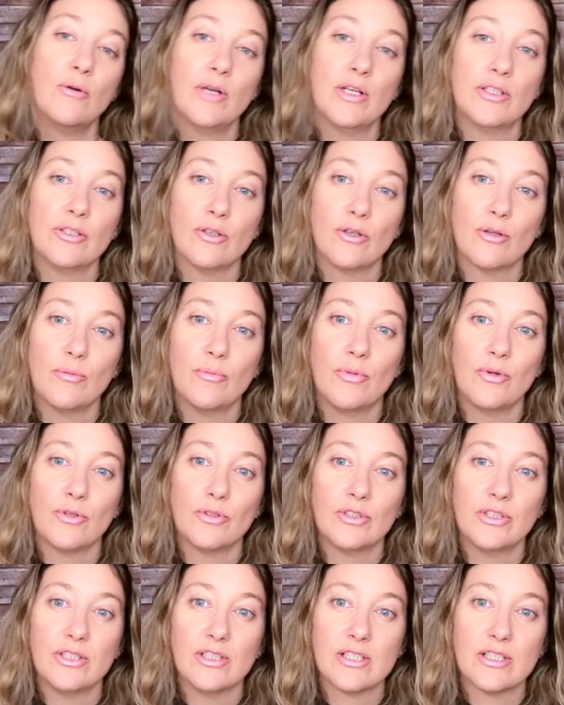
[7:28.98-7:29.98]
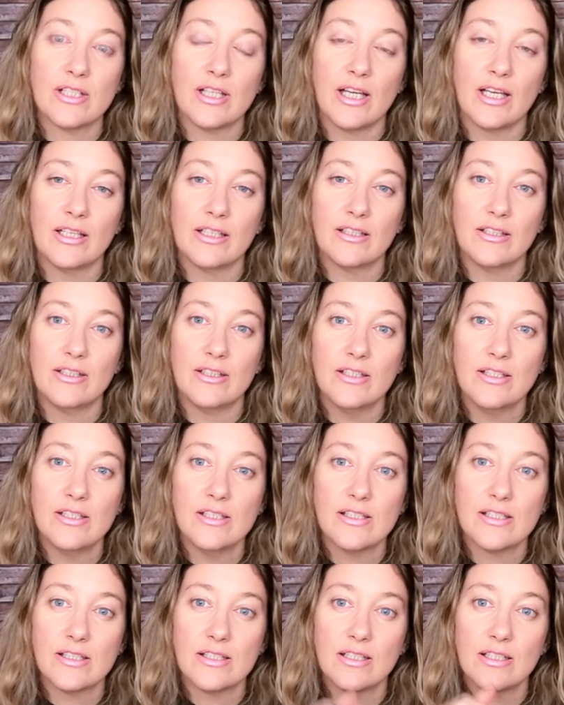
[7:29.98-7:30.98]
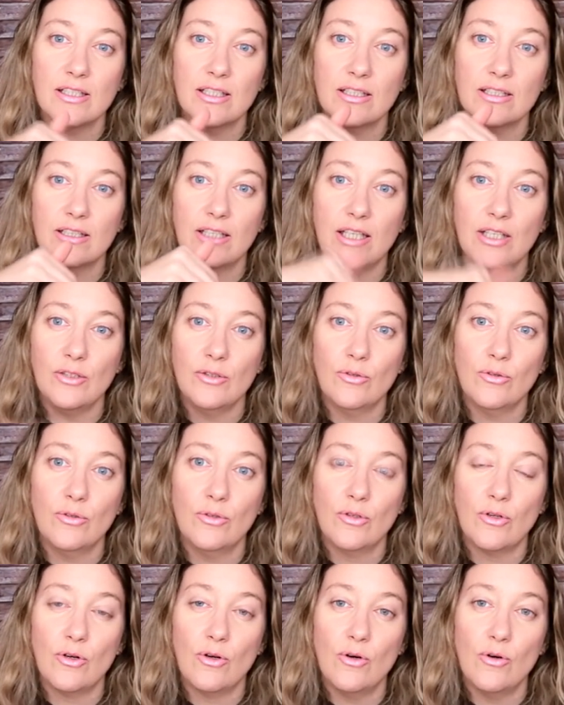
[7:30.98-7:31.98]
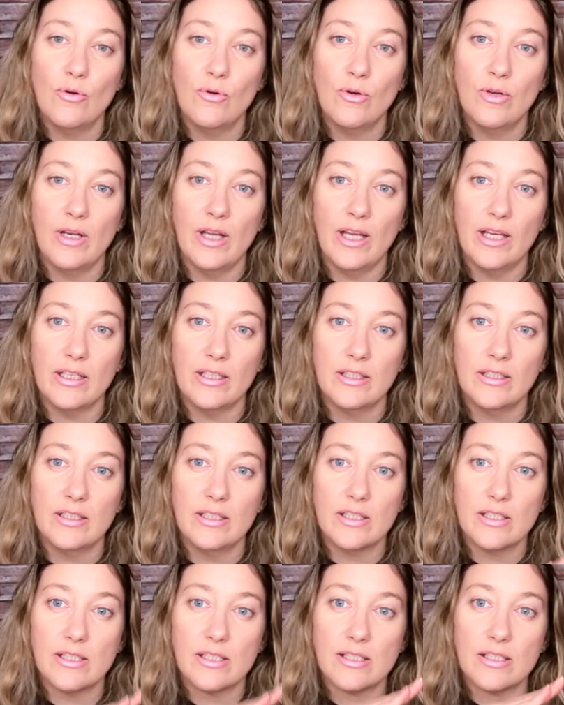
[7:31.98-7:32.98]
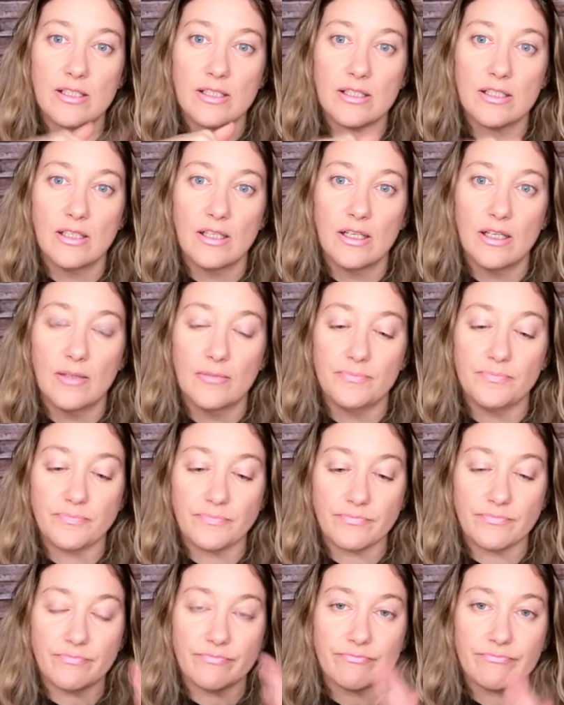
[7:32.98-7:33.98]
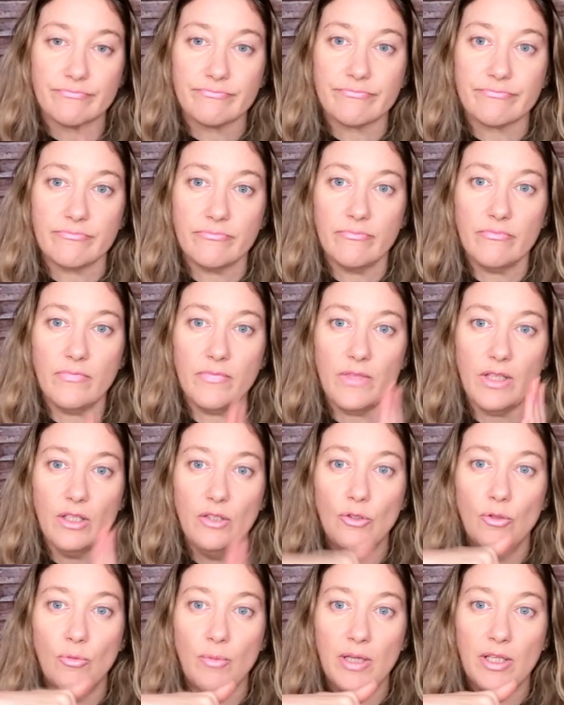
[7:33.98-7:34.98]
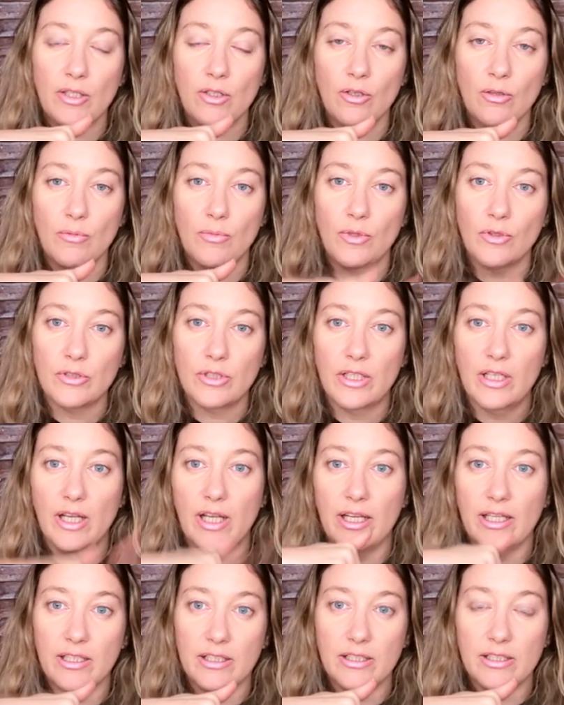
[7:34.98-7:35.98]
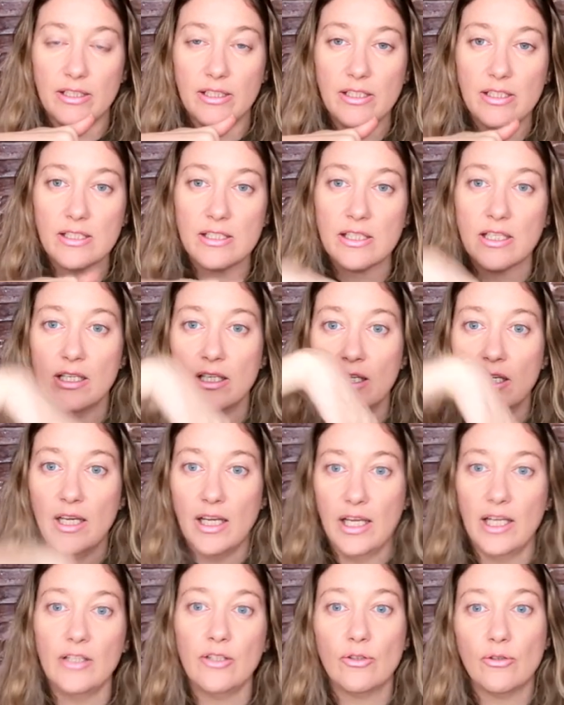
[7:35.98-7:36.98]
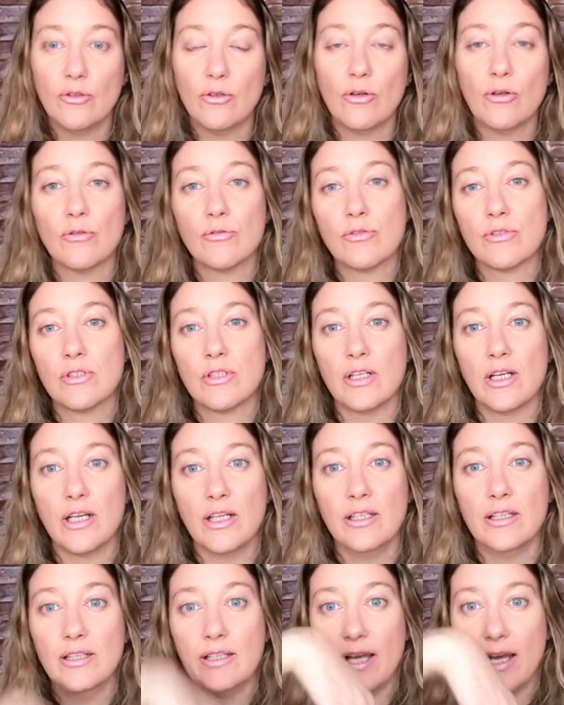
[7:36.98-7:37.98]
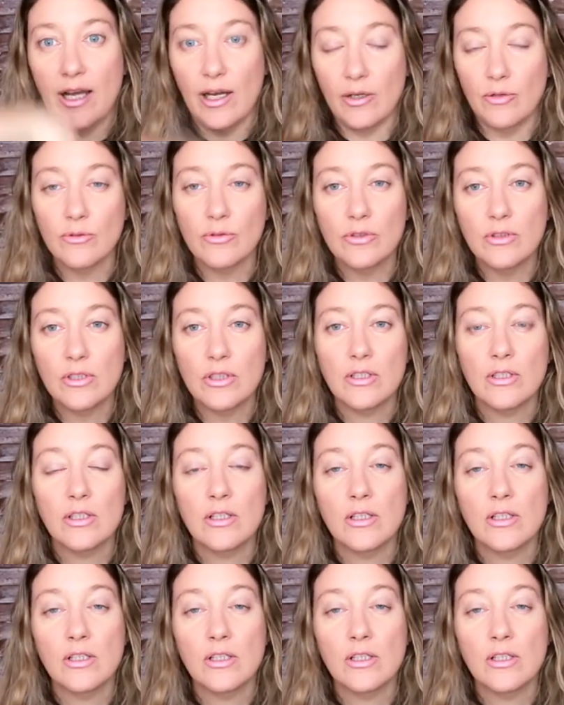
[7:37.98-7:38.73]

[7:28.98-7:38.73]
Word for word: when your body is like this uh, then you go like this um, you make your body like this and you go straight down